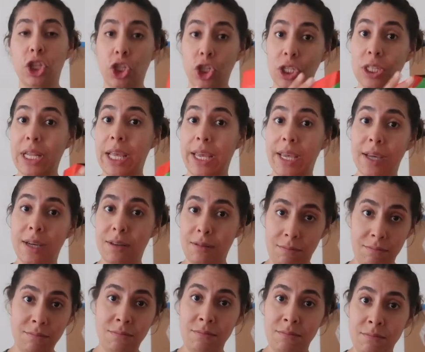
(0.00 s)
look like
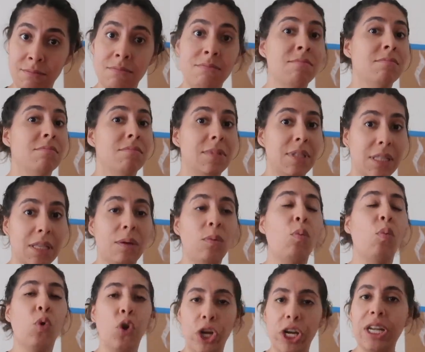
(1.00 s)
the
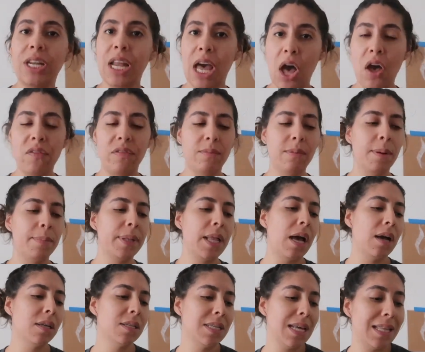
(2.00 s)
wooden alphabet
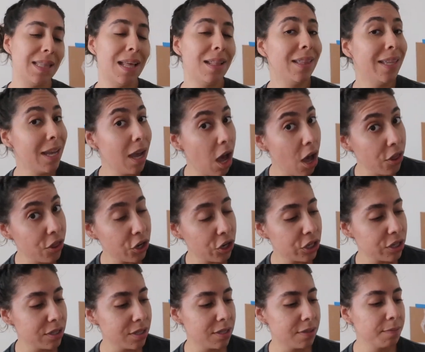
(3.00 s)
blocks, and then the
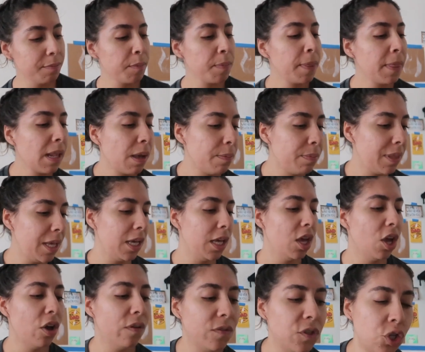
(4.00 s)
others I'm
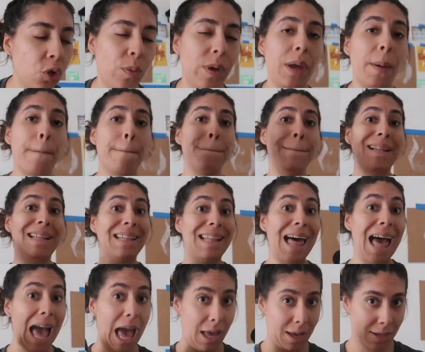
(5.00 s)
thinking of doing
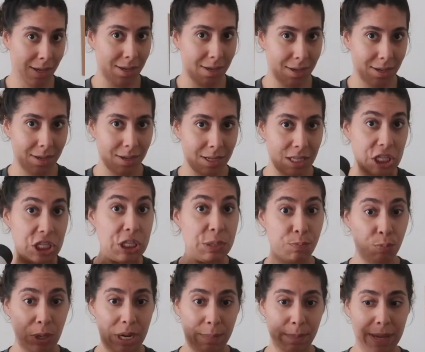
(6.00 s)
black
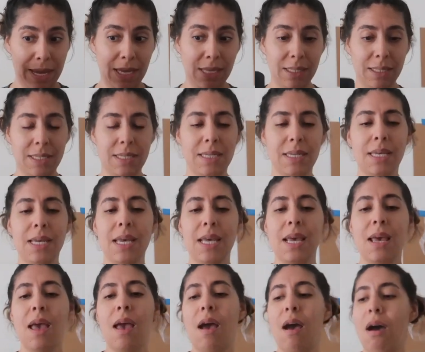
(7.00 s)
spray paint.
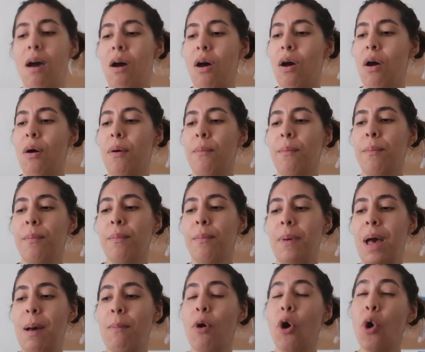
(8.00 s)

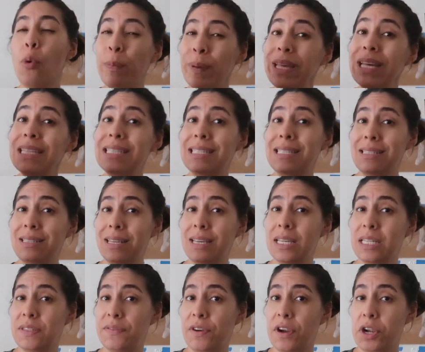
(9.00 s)
I'm hoping it
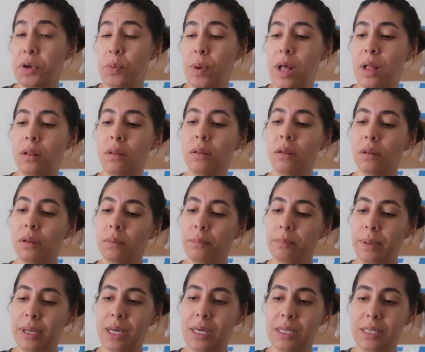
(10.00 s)
sticks very well,
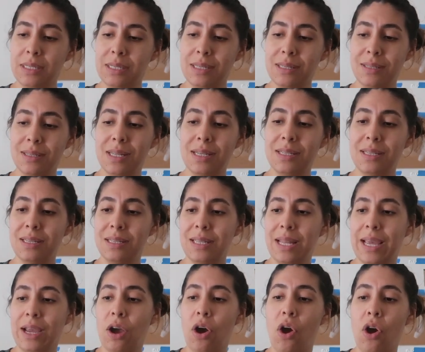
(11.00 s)
because since this is
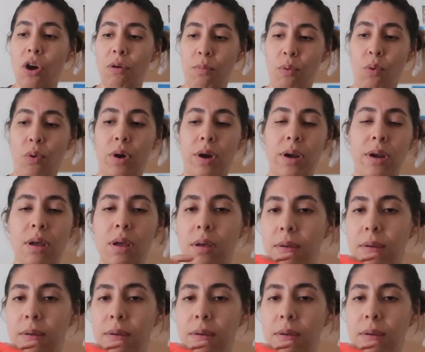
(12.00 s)
like cardboard,